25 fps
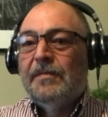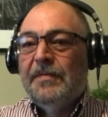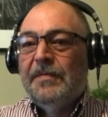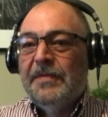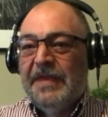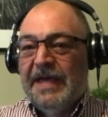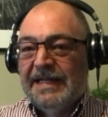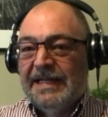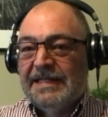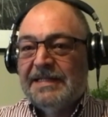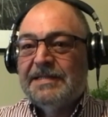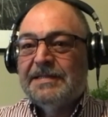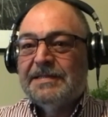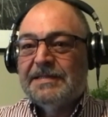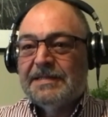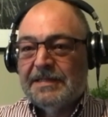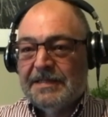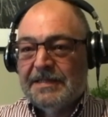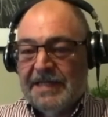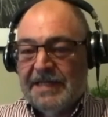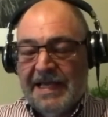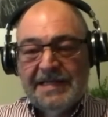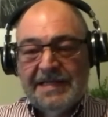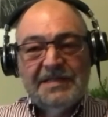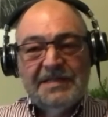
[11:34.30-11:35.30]
that's
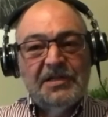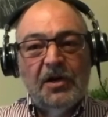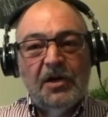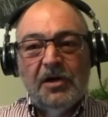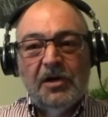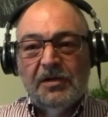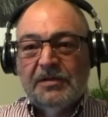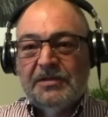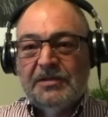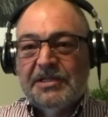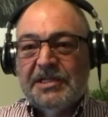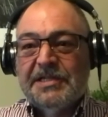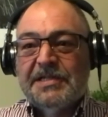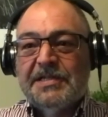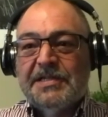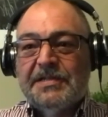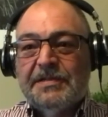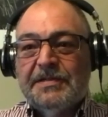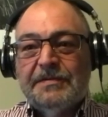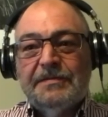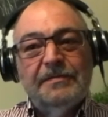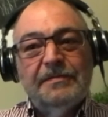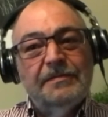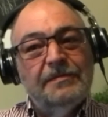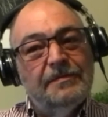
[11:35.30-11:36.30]
that's all just
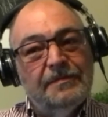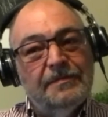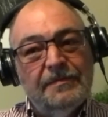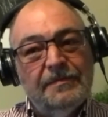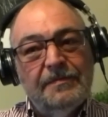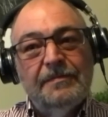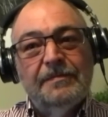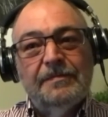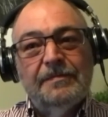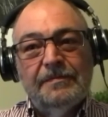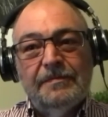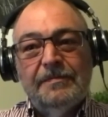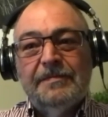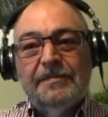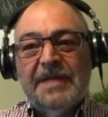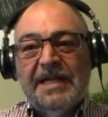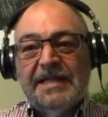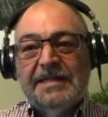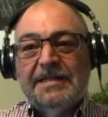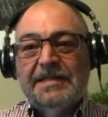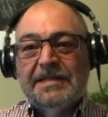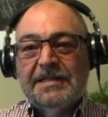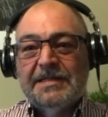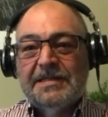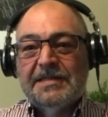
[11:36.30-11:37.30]

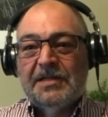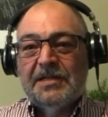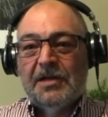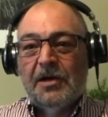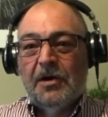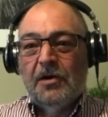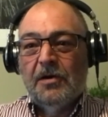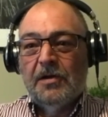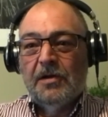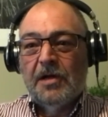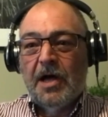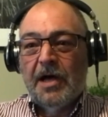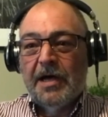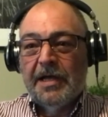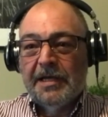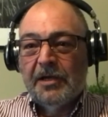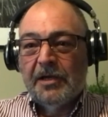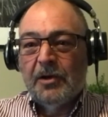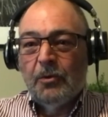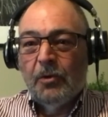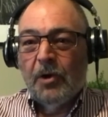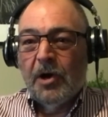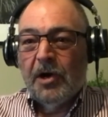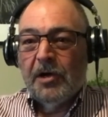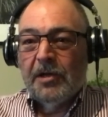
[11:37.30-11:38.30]
that's just all high
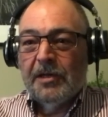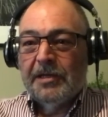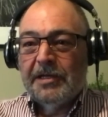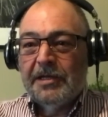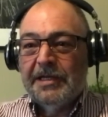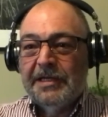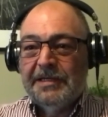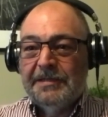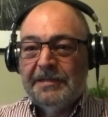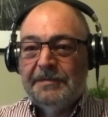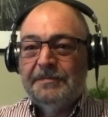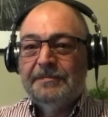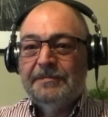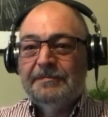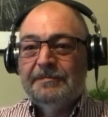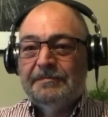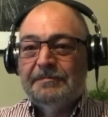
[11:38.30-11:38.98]
quality